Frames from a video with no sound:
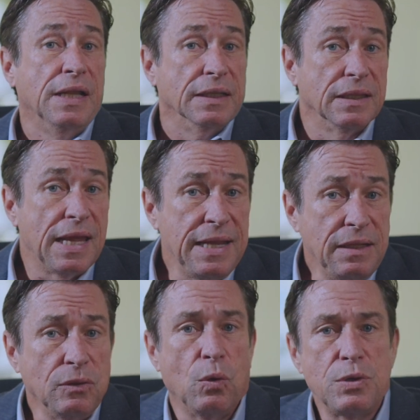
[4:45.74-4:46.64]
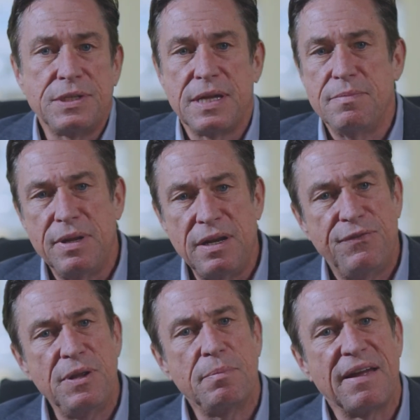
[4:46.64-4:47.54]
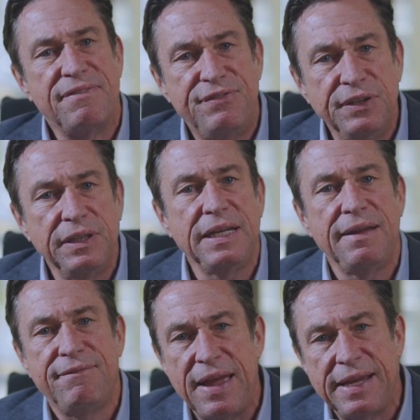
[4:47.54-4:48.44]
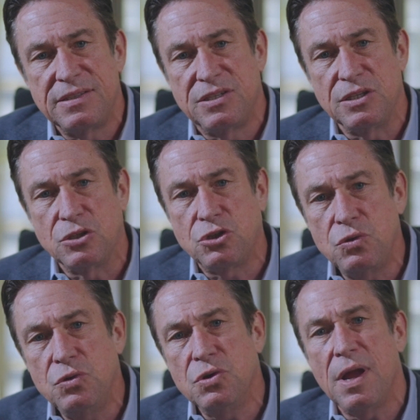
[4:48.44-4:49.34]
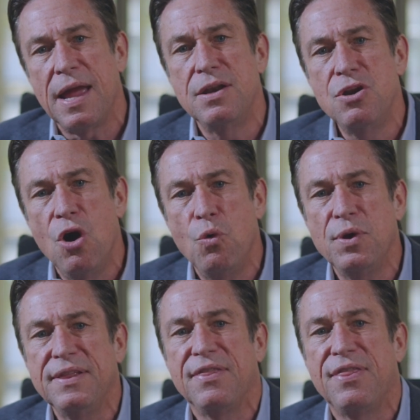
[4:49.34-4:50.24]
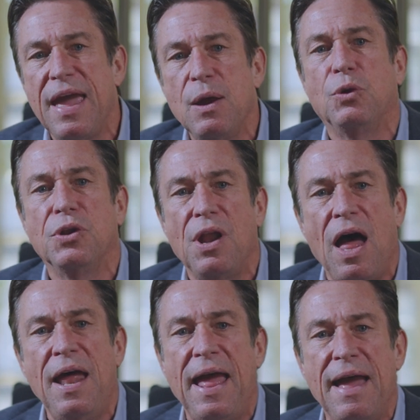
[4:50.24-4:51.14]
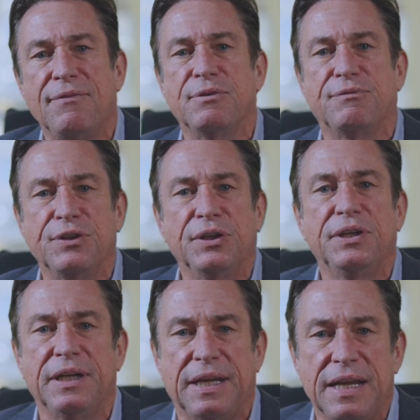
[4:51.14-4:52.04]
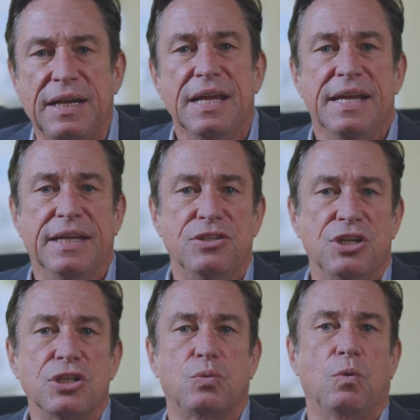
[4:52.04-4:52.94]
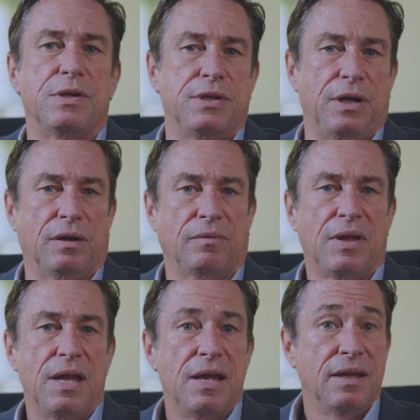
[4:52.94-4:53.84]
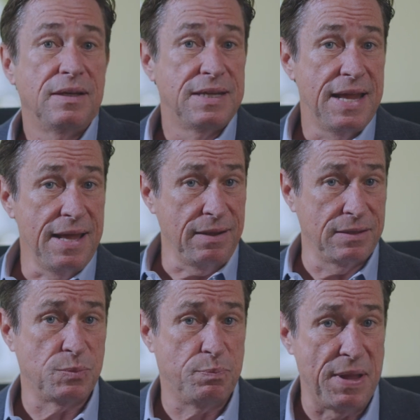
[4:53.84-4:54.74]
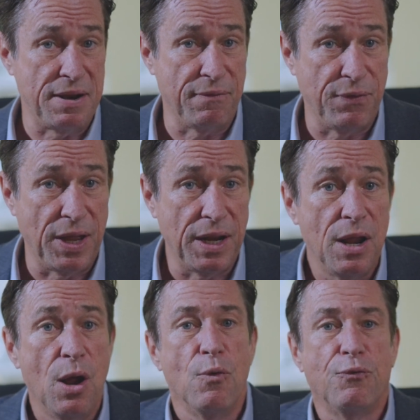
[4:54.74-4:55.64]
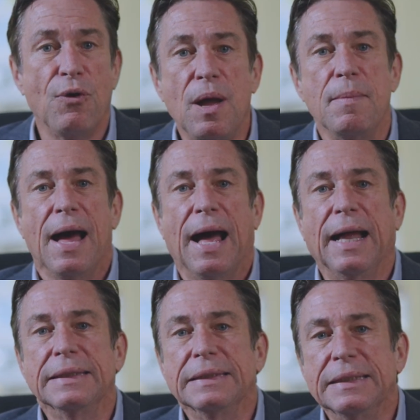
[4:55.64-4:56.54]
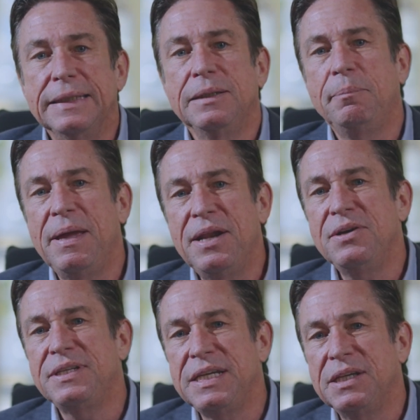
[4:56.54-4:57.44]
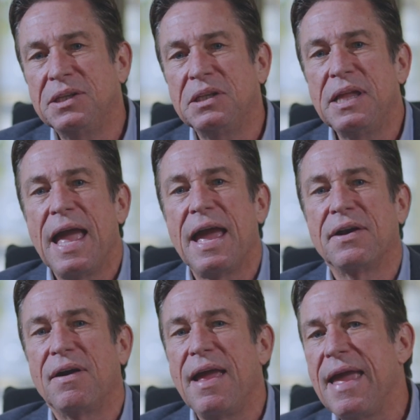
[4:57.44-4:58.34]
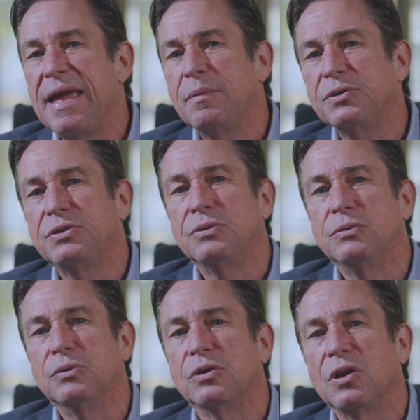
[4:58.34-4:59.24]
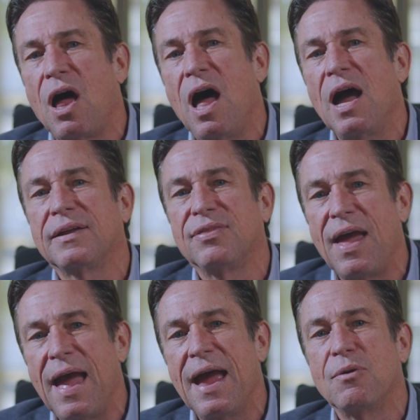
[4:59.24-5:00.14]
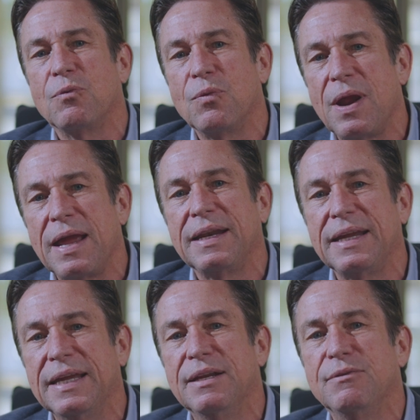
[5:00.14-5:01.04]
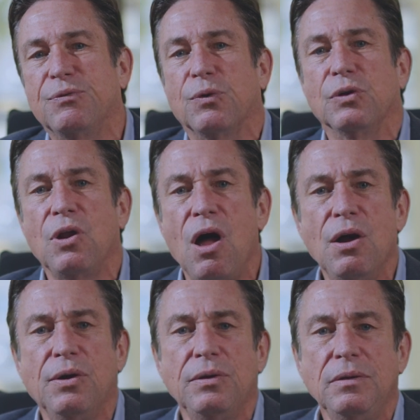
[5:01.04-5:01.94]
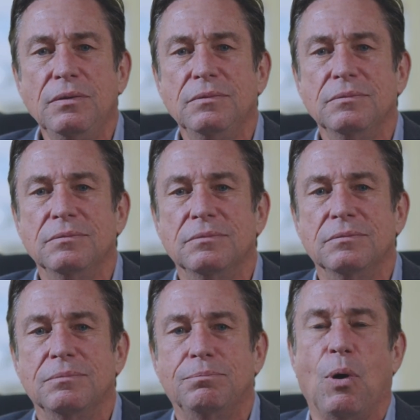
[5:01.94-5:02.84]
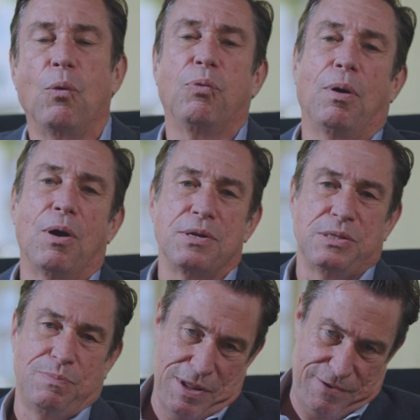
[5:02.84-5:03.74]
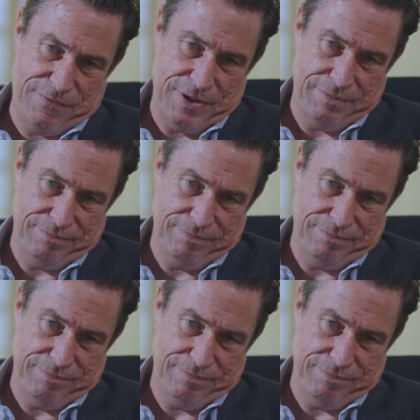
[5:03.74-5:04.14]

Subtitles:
Landlords can benefit by filling a vacancy sooner and knowing they will not have to fill it again in just 1 year. Tenants benefit from a little better deal and are able to lock that rate in for longer. Both parties benefit.